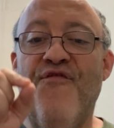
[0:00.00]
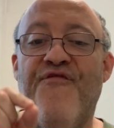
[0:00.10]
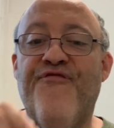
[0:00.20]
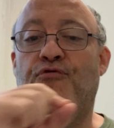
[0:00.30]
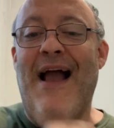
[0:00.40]

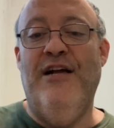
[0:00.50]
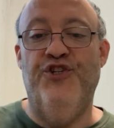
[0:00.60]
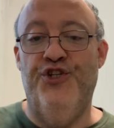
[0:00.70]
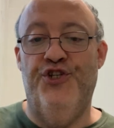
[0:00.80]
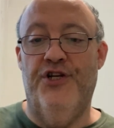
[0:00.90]

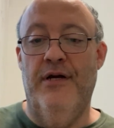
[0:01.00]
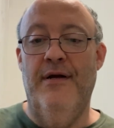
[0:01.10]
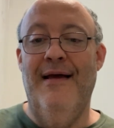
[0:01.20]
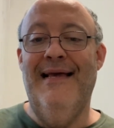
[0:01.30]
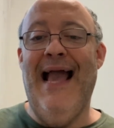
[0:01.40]
fresh
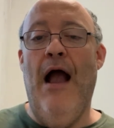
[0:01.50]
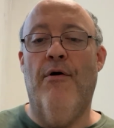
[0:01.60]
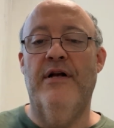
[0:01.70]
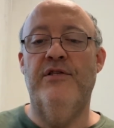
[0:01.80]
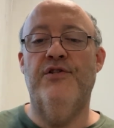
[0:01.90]

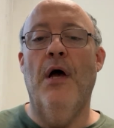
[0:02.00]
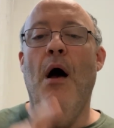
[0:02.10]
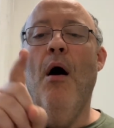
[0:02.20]
carrots.